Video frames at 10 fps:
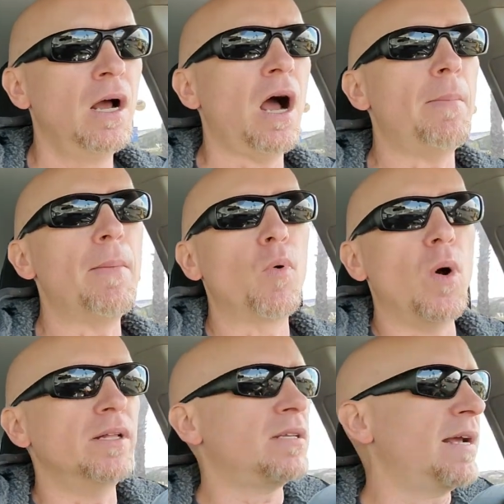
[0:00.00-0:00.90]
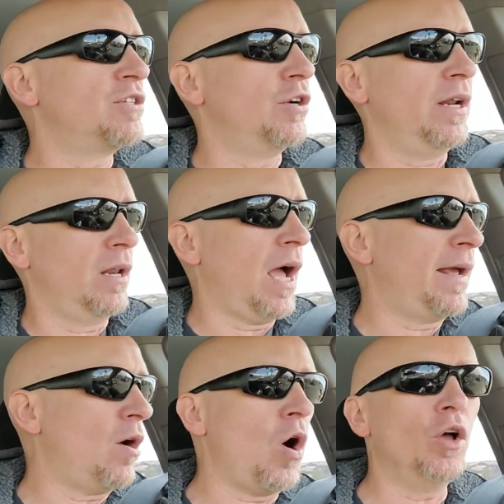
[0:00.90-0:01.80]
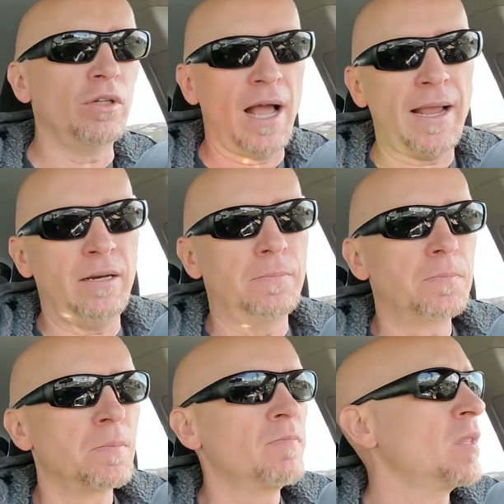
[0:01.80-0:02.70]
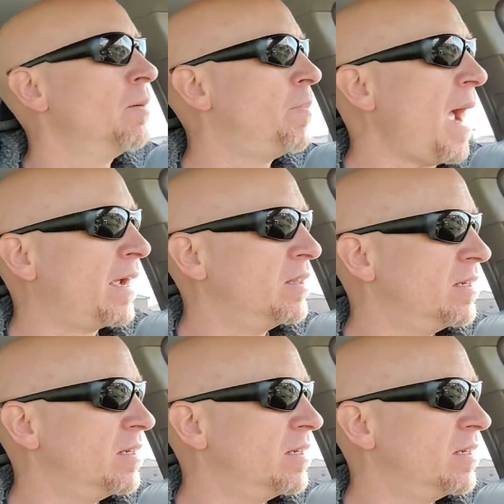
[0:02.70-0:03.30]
I remember once I stood in line all night back in the